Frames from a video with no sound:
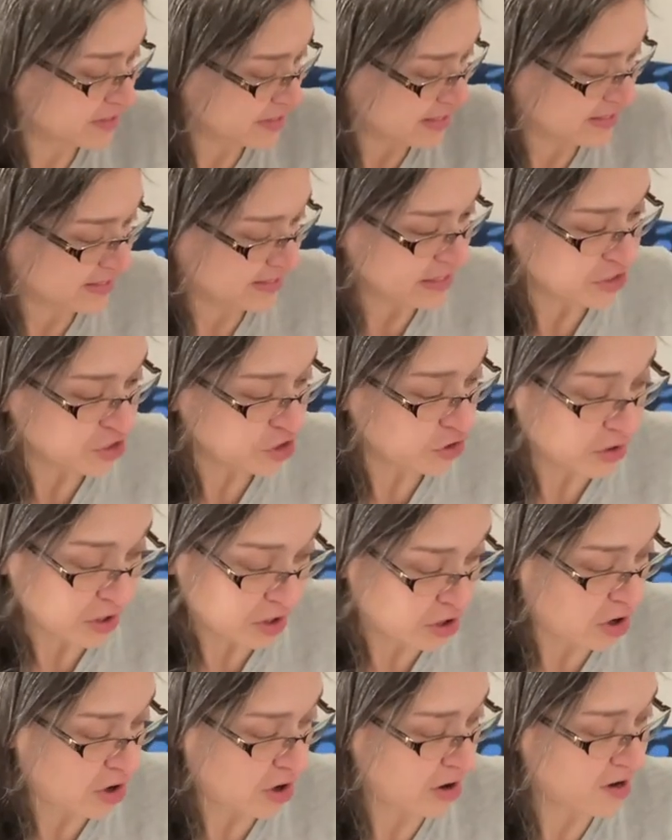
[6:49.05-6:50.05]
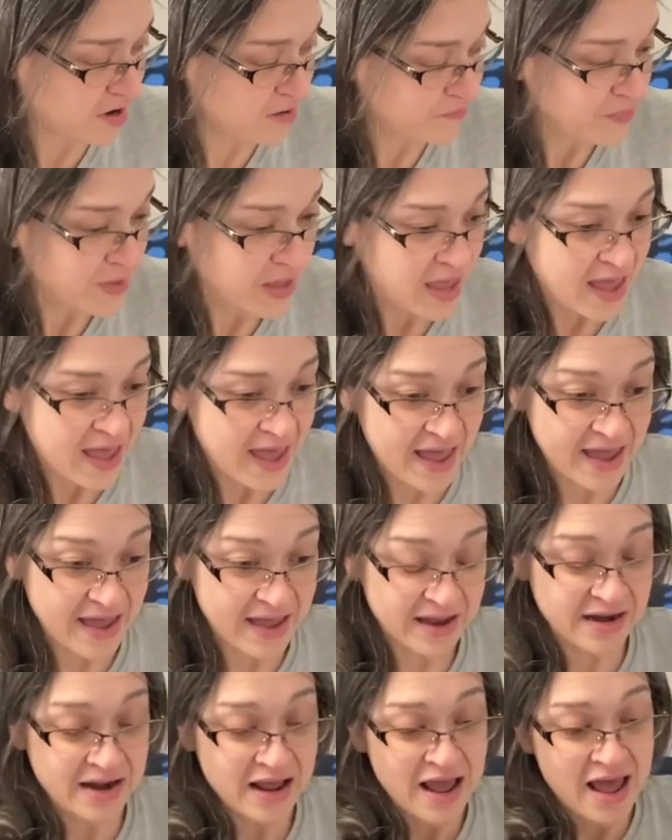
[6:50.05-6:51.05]
I sent her a card,
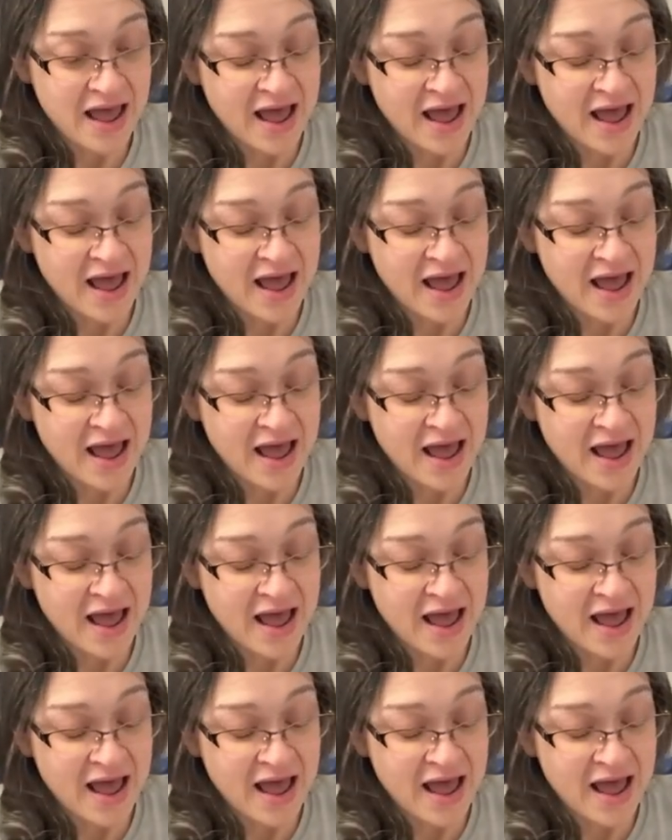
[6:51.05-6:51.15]
and